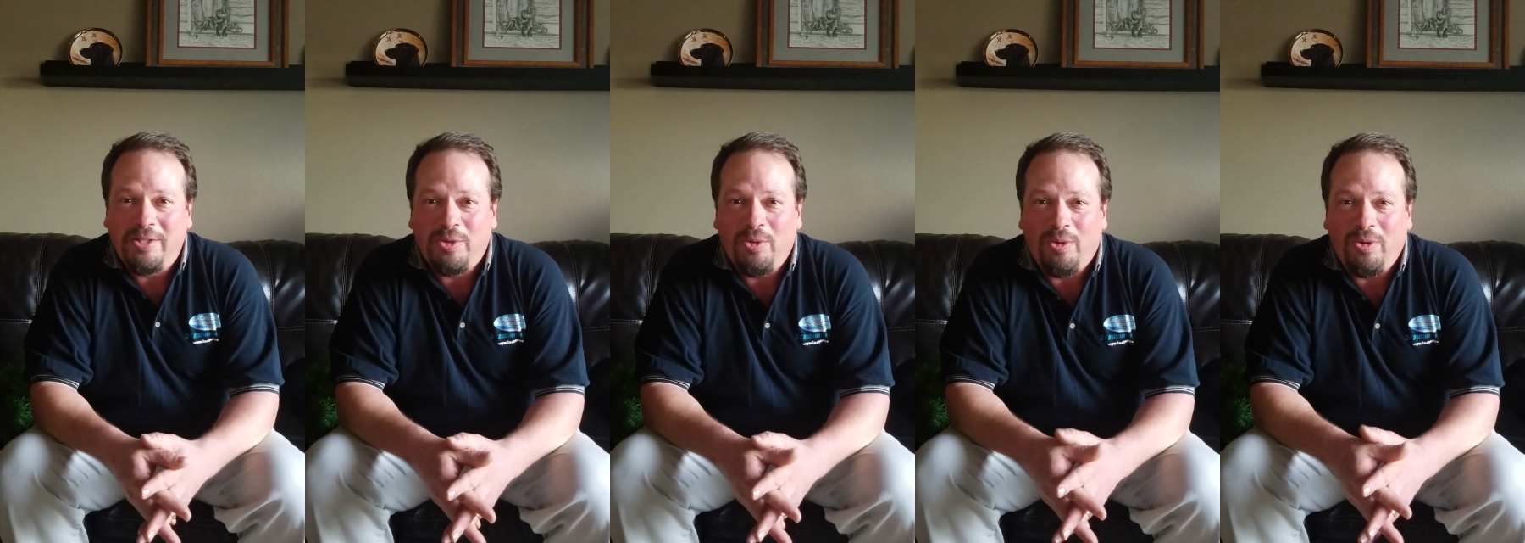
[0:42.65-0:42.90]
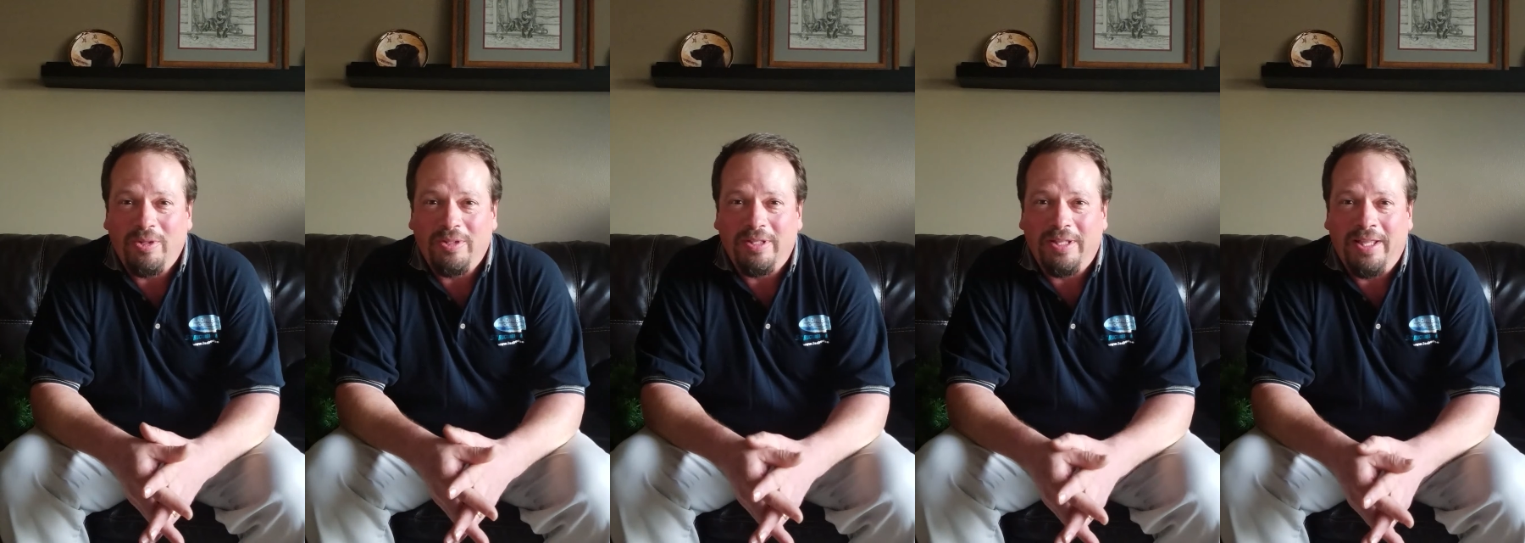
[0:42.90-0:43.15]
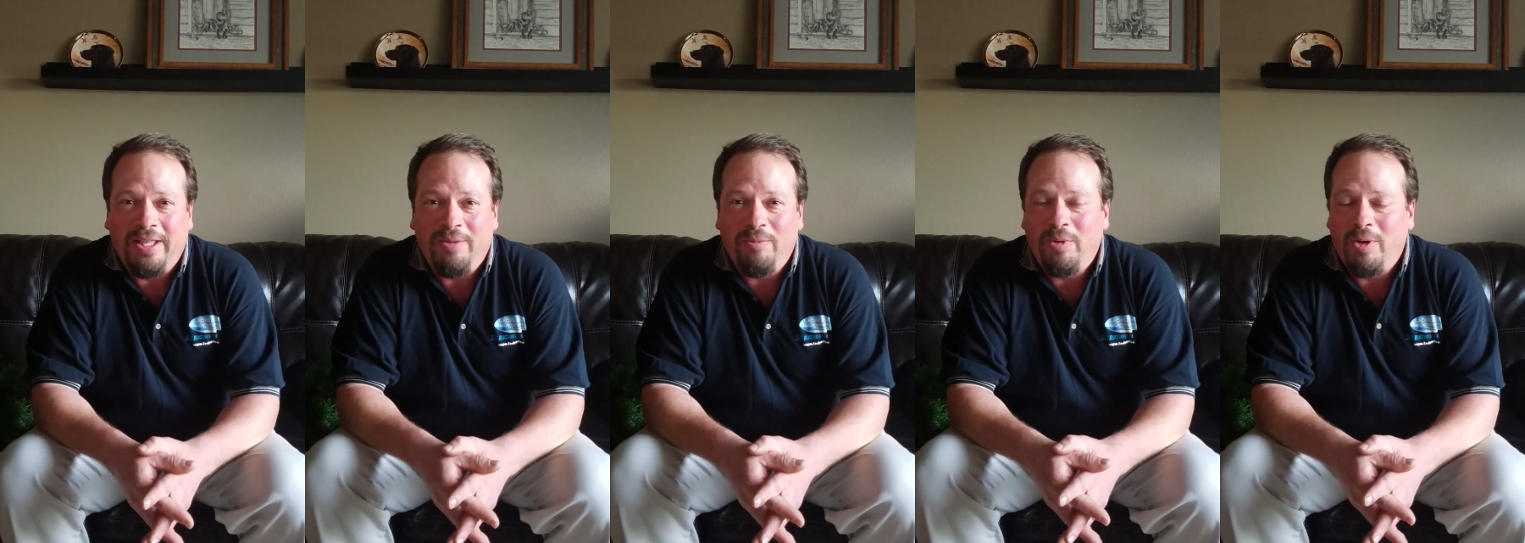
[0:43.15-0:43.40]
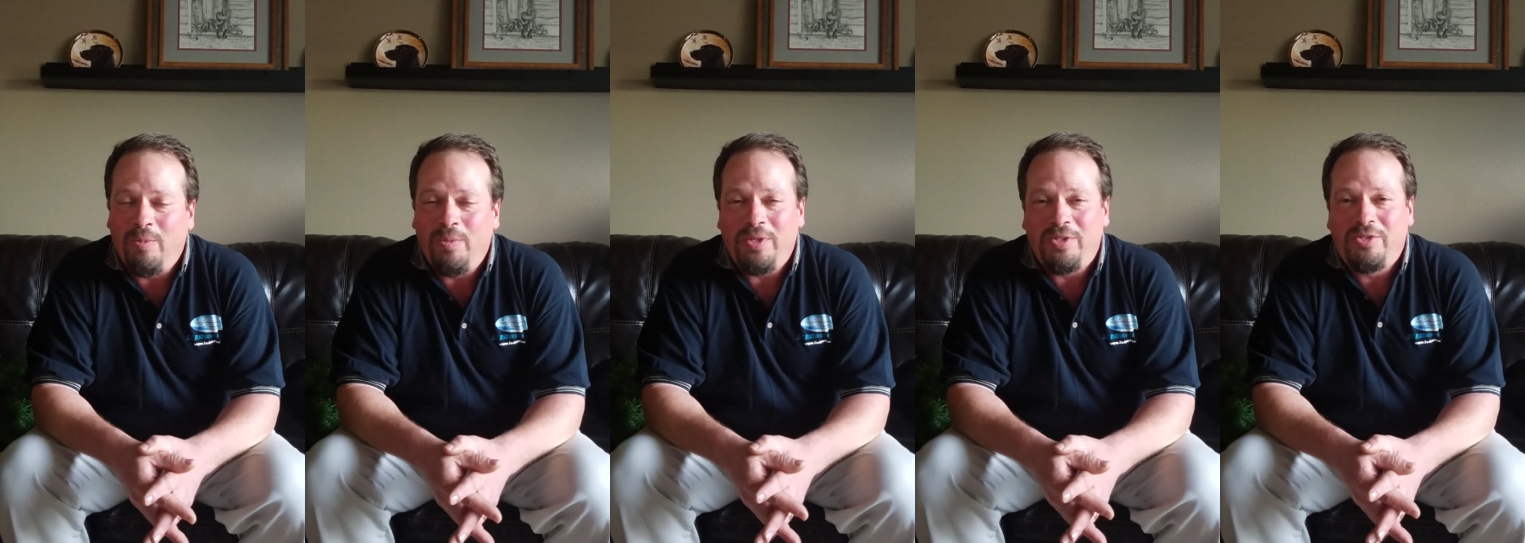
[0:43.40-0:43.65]
hole, and
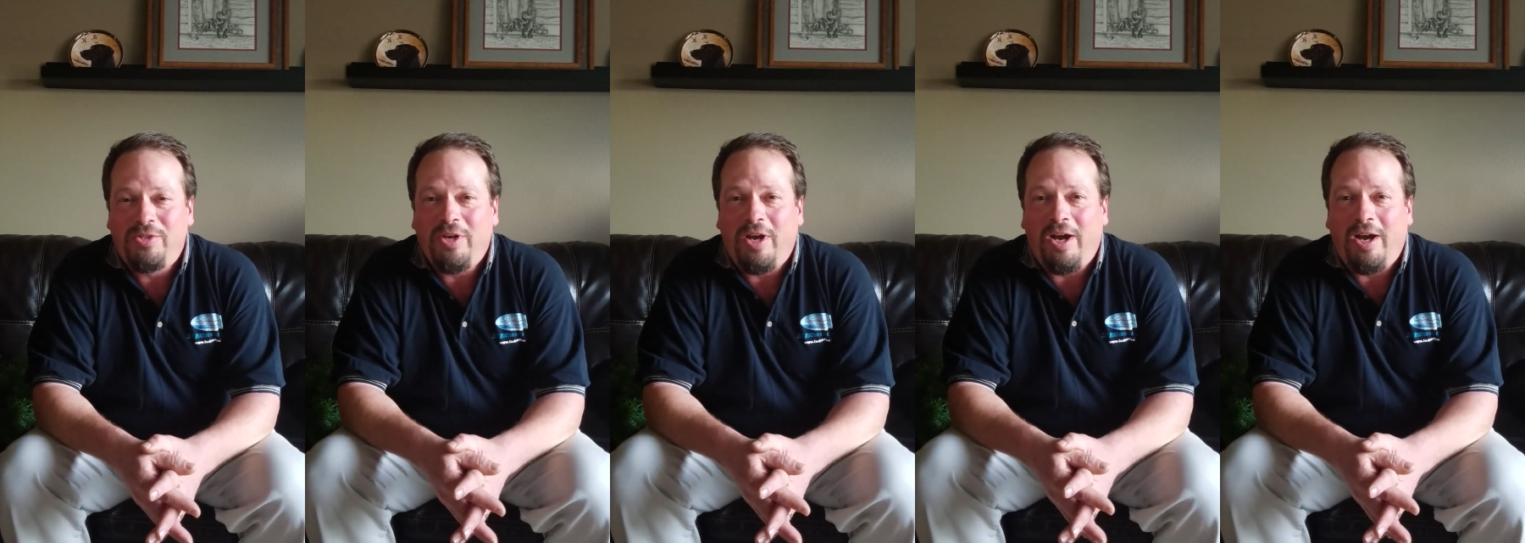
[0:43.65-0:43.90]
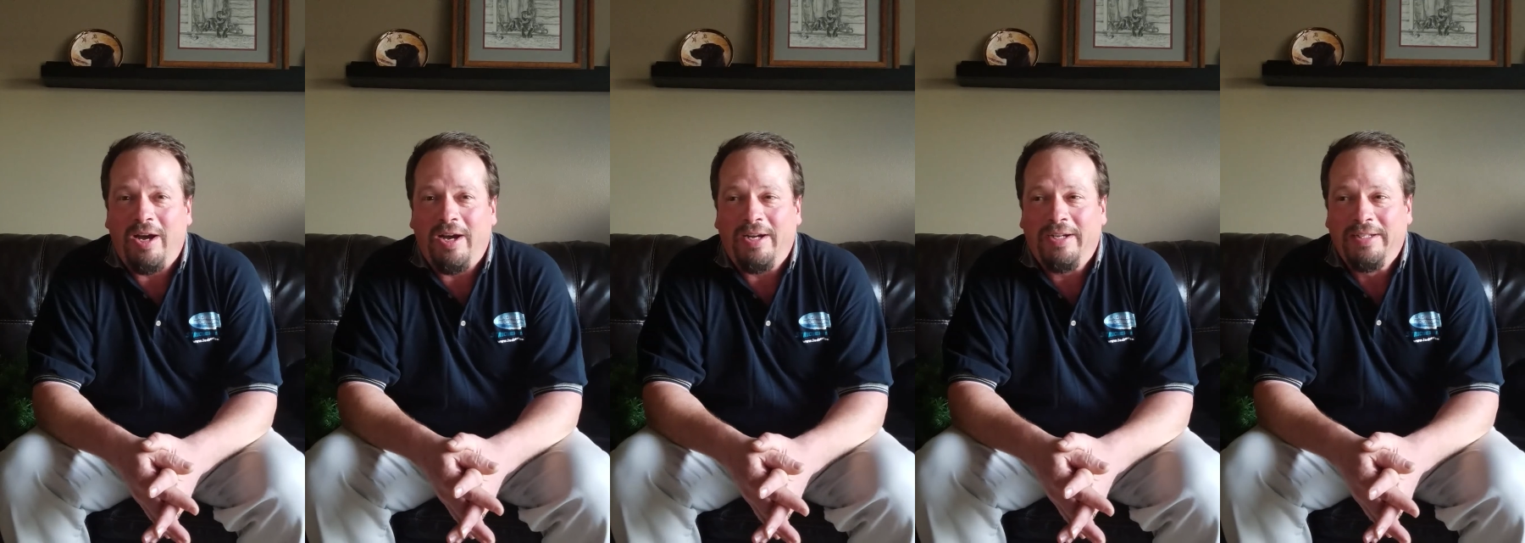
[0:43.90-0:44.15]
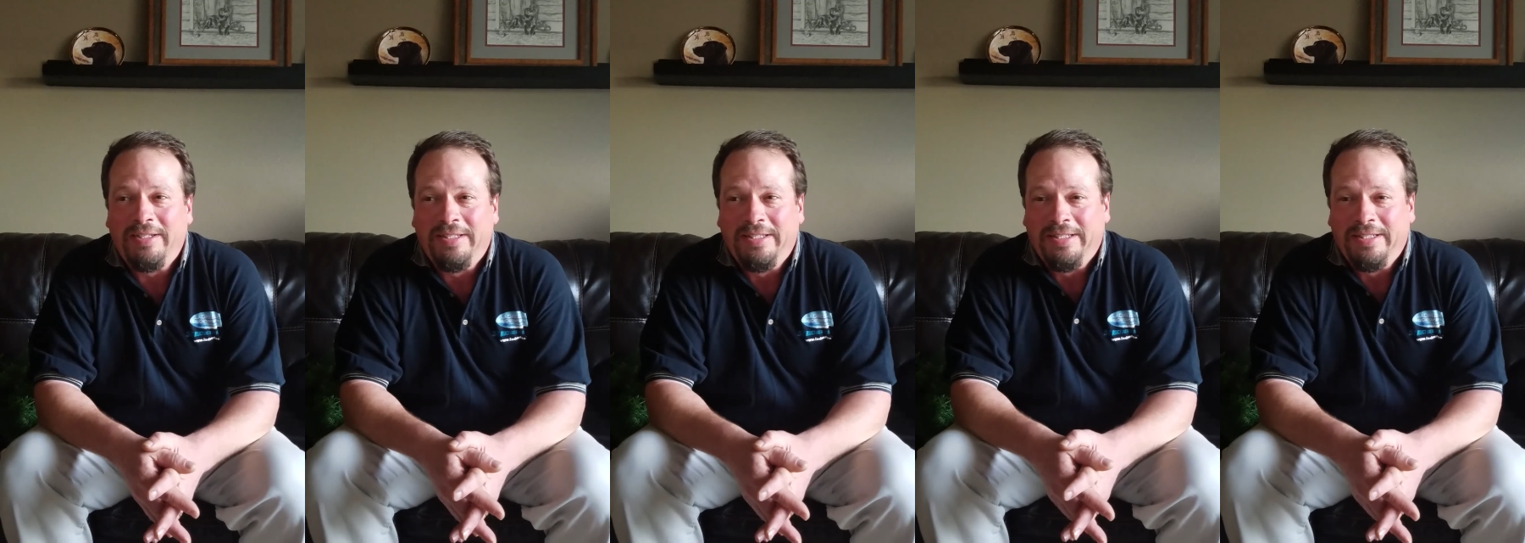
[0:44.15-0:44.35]
what we saw